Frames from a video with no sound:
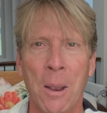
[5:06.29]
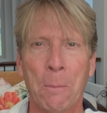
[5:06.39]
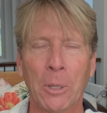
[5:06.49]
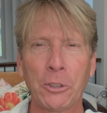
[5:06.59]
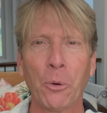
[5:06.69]

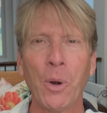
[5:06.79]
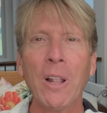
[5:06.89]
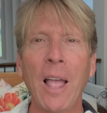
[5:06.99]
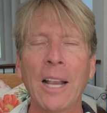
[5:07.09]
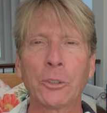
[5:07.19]
But you
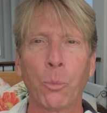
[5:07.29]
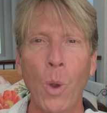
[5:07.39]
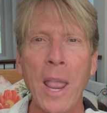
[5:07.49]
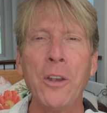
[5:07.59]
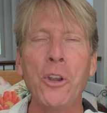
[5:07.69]
realize
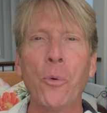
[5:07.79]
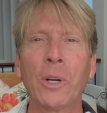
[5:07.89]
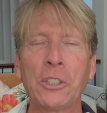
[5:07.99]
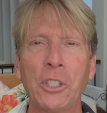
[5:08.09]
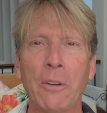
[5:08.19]
when you
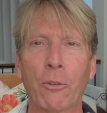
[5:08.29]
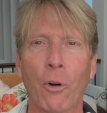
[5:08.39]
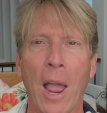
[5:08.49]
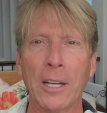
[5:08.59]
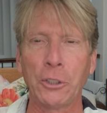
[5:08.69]
receive
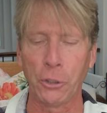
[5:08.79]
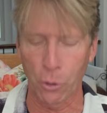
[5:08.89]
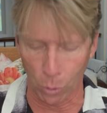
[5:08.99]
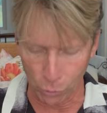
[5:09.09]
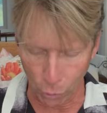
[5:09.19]
Christ, you
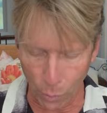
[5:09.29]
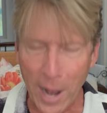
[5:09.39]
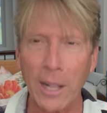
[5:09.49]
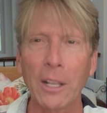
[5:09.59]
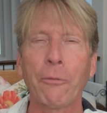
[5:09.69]
go
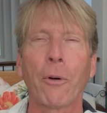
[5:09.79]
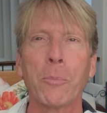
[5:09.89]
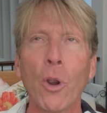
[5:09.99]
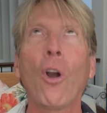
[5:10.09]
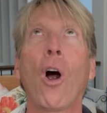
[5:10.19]
directly from
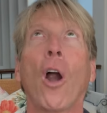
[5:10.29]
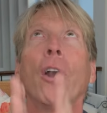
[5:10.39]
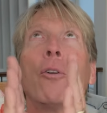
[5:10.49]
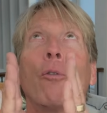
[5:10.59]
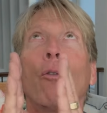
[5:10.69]
your
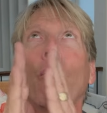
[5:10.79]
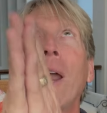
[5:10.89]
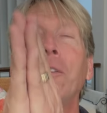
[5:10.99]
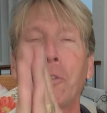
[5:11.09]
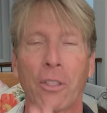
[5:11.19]
heart
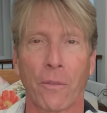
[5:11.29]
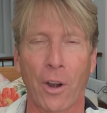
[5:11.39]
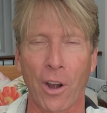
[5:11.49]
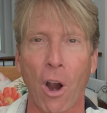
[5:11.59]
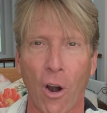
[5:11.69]
right to the
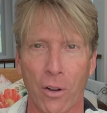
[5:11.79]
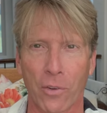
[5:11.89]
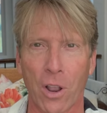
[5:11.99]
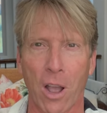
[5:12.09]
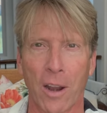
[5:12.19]
very heart of
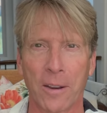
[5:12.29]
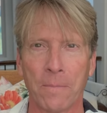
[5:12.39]
God.